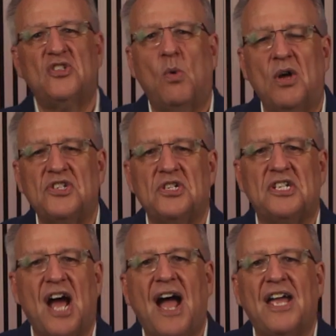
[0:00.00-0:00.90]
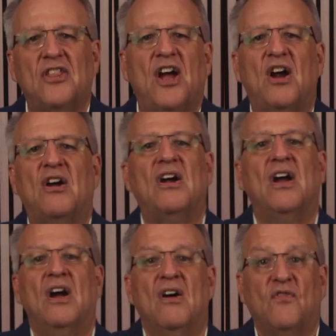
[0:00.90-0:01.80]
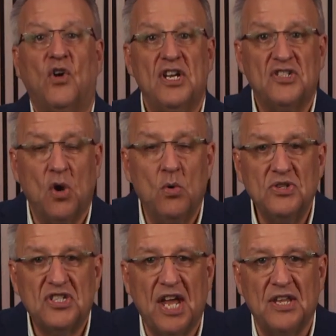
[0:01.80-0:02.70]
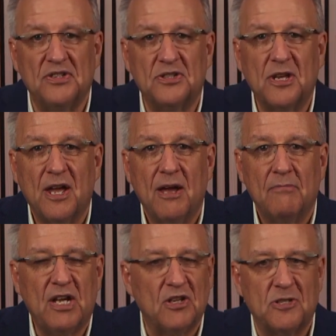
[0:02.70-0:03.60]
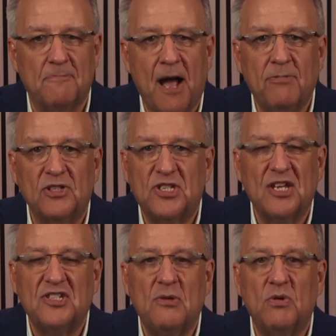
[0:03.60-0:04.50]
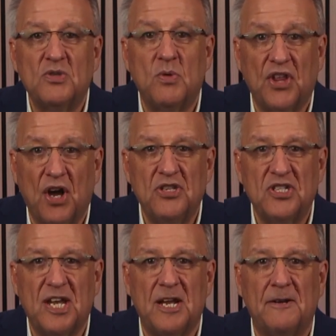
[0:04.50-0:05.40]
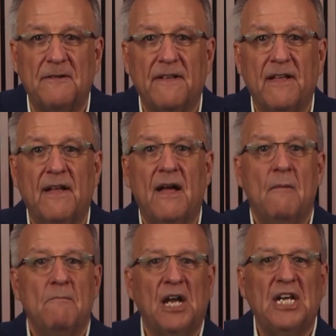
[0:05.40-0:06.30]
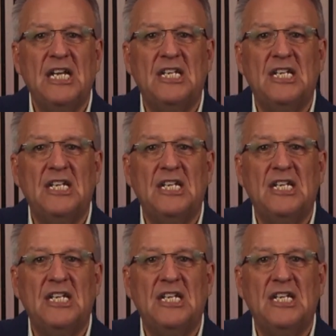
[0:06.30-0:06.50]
wasn't dying there for his own sins, because the Bible says he was without sin, but he